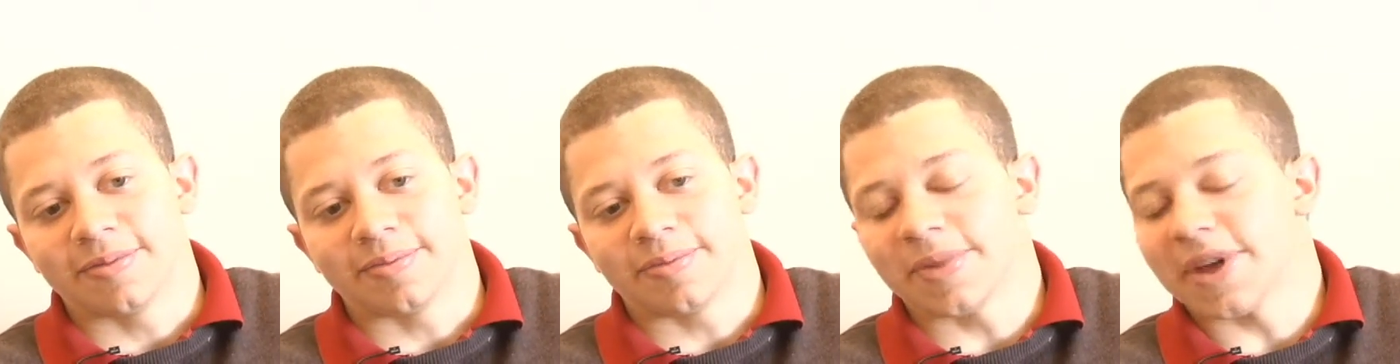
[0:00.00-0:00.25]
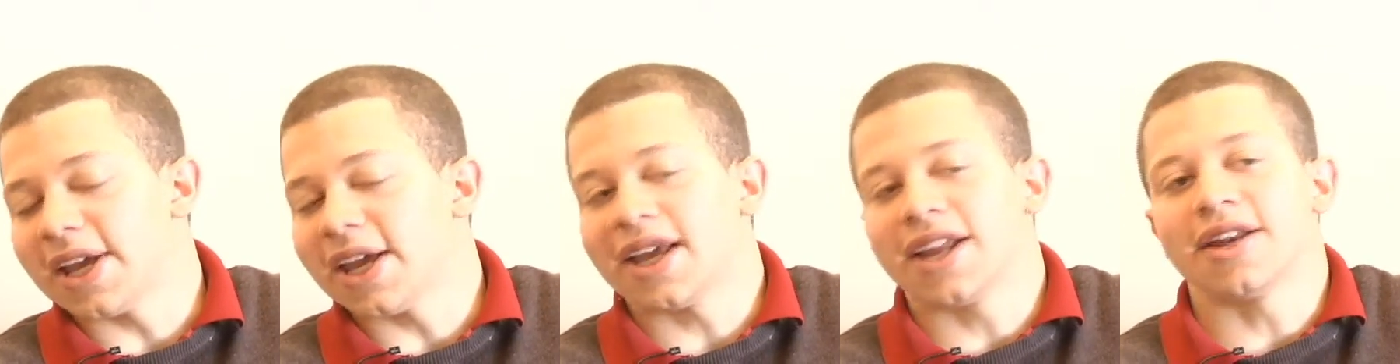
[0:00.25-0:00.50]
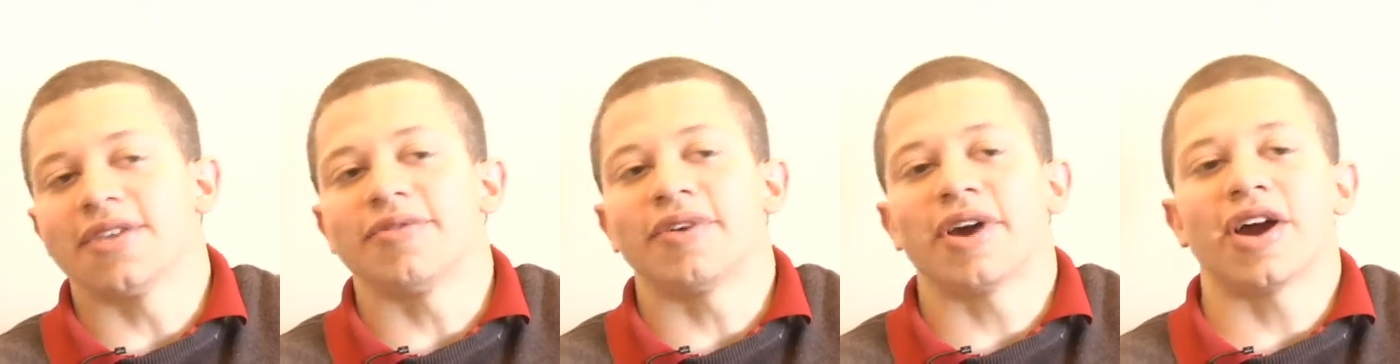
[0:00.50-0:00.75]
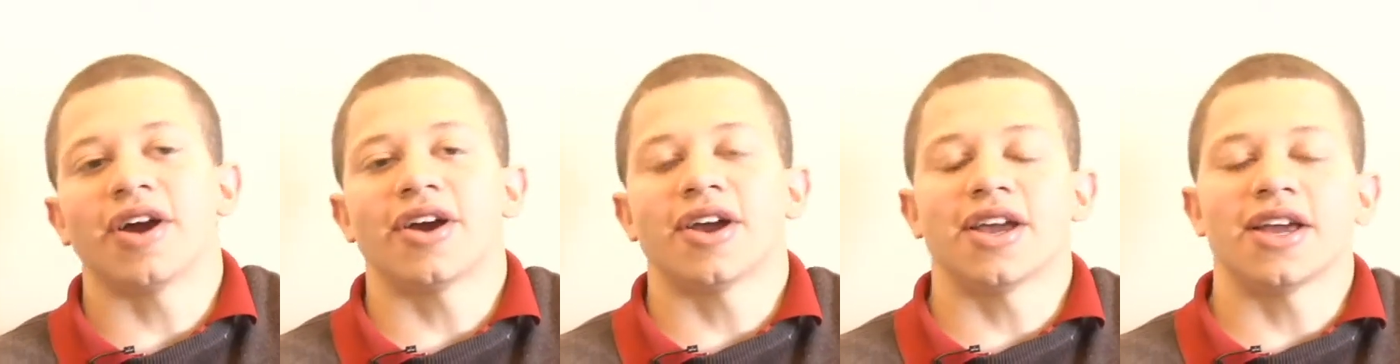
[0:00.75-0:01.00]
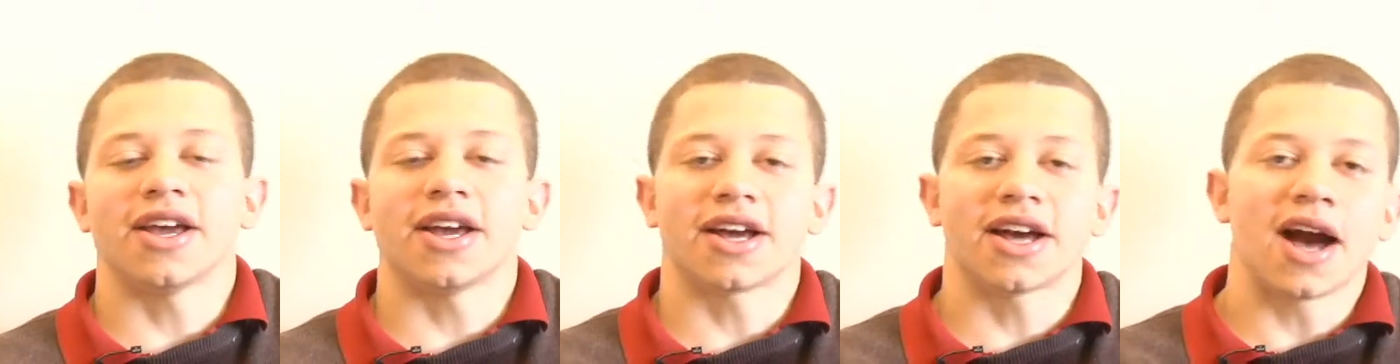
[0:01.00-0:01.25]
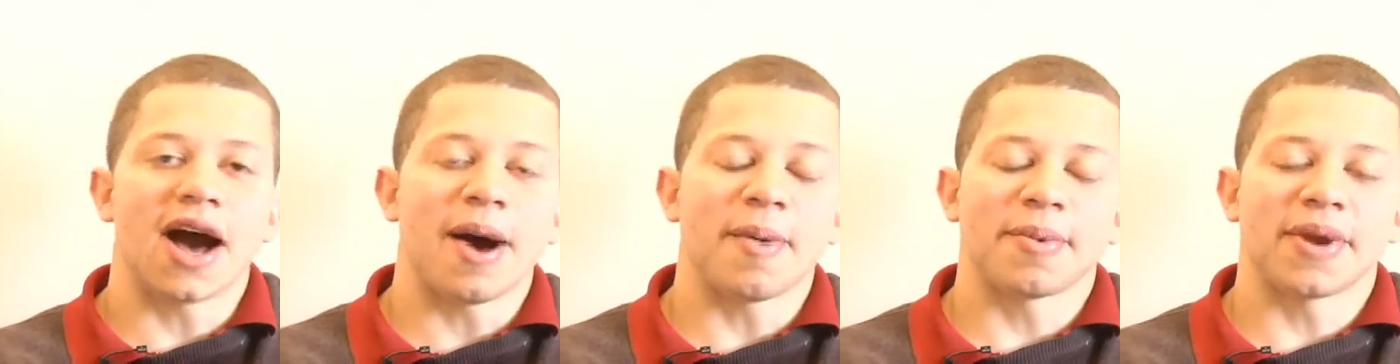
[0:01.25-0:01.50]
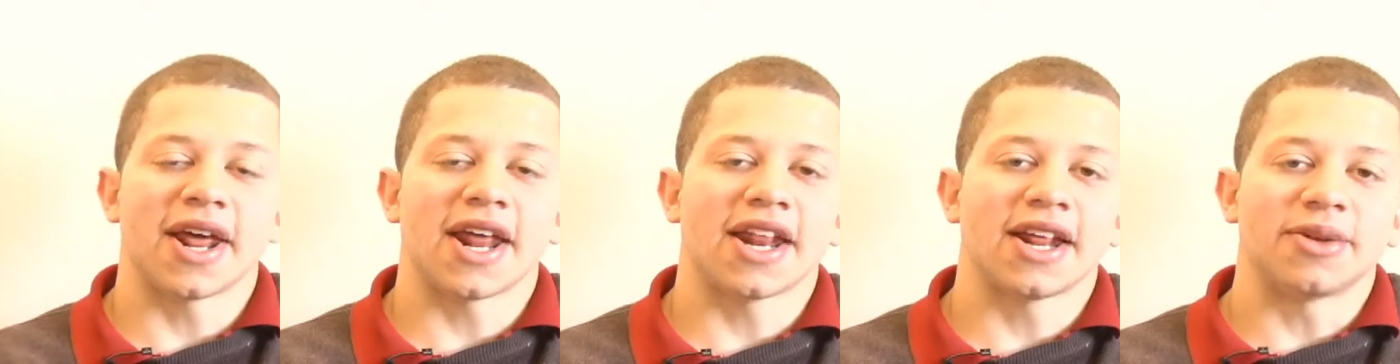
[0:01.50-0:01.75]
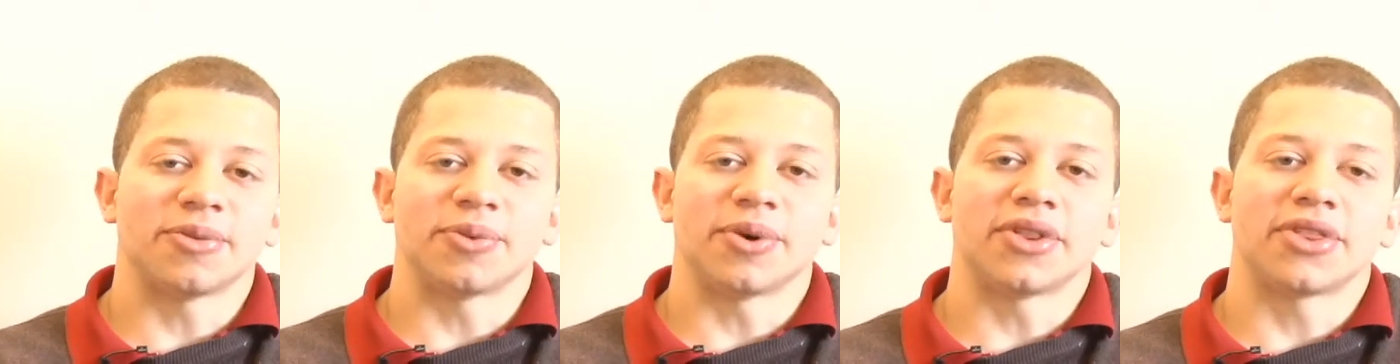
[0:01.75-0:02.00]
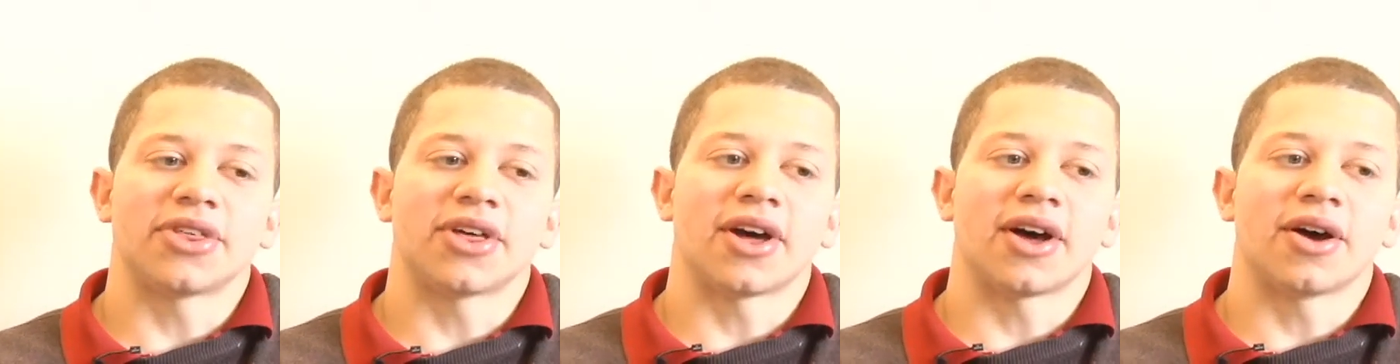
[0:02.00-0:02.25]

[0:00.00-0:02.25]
being very accommodating with